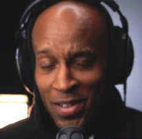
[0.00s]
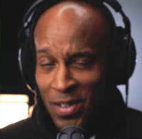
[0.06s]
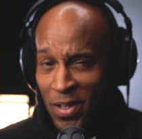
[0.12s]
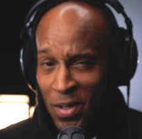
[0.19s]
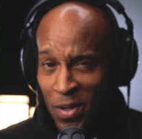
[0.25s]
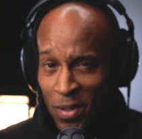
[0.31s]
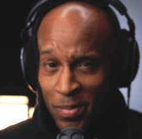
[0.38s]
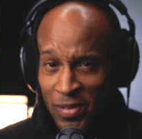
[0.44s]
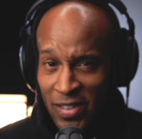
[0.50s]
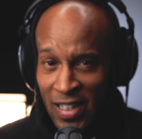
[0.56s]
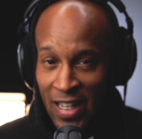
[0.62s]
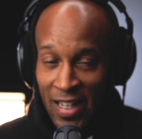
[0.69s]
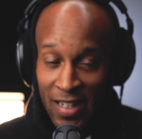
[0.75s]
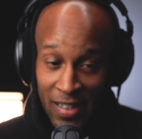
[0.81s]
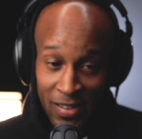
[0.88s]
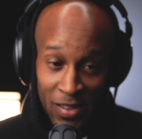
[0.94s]
You know what I'm
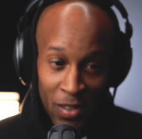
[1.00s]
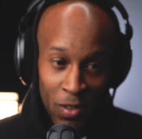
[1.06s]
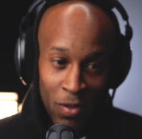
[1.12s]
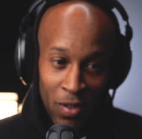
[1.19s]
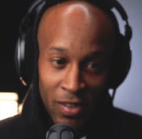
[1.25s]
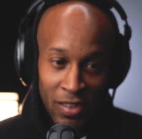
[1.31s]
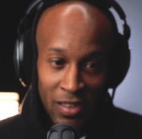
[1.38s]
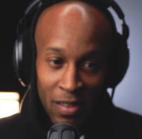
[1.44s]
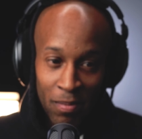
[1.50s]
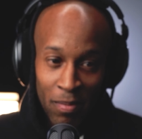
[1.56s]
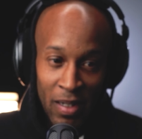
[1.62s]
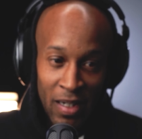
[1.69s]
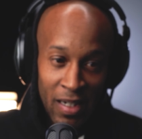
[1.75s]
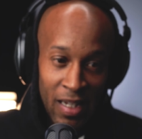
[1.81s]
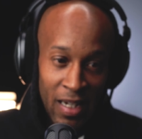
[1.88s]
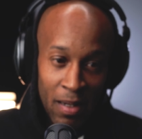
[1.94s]
saying? He's a Christian,
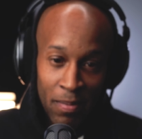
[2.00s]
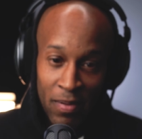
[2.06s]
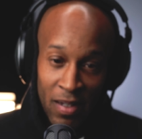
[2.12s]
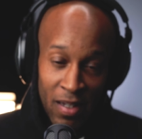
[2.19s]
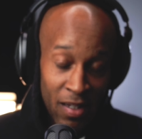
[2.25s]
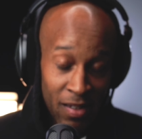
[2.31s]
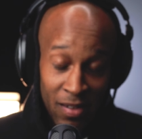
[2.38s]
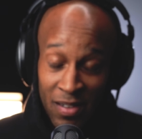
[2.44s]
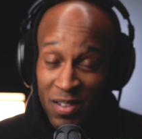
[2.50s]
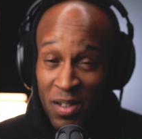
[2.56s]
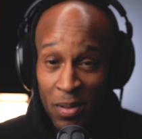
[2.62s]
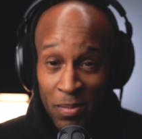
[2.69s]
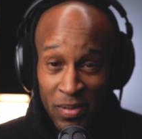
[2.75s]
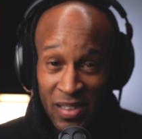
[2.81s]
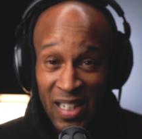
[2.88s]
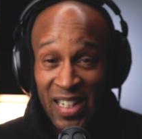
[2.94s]
but then he you know
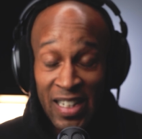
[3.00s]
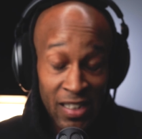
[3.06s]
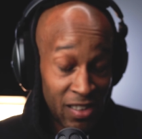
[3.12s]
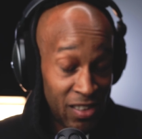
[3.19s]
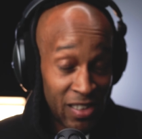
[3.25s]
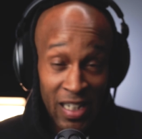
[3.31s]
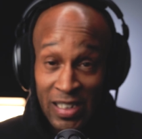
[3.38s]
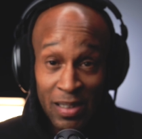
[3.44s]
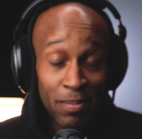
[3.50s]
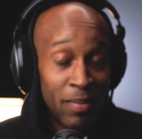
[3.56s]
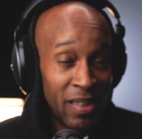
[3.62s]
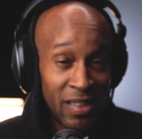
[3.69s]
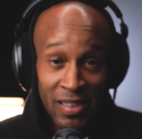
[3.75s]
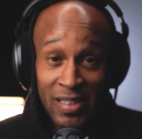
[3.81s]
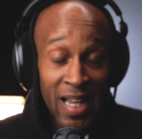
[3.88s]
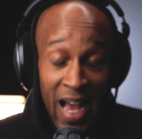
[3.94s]
what I'm saying? He's just
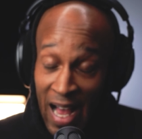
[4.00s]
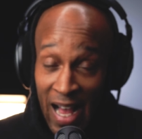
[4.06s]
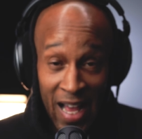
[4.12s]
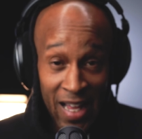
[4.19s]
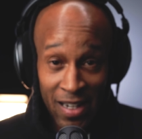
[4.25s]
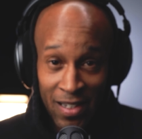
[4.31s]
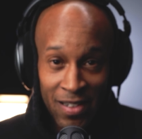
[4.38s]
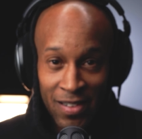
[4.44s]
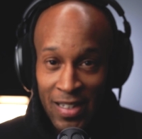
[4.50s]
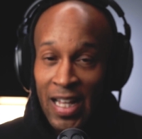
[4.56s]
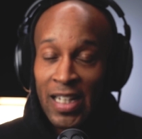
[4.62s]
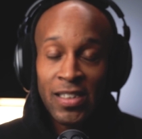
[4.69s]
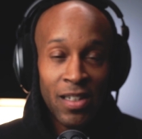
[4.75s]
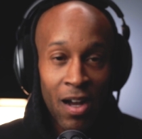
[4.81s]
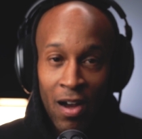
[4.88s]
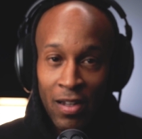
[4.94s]
misguided.
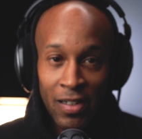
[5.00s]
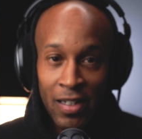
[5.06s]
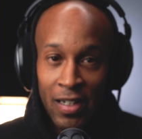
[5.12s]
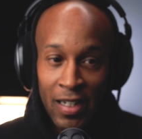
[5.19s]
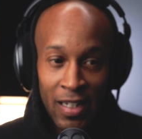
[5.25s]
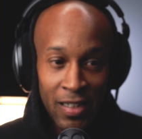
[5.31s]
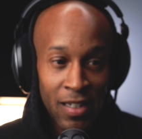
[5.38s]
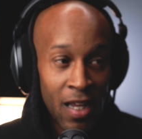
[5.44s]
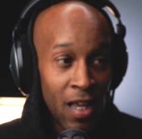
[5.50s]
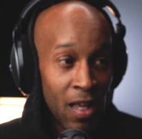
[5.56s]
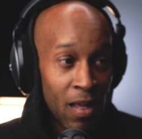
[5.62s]
That's all it is.